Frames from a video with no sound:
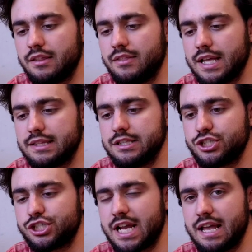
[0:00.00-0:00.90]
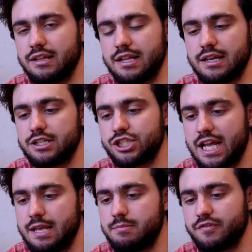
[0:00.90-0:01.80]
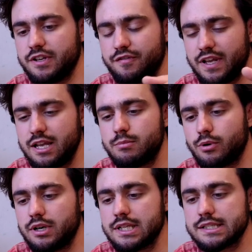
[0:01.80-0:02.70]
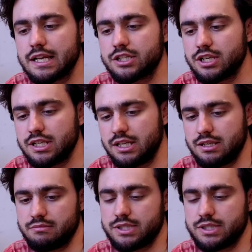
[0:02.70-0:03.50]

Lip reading: that the shape of the fingerboard is actually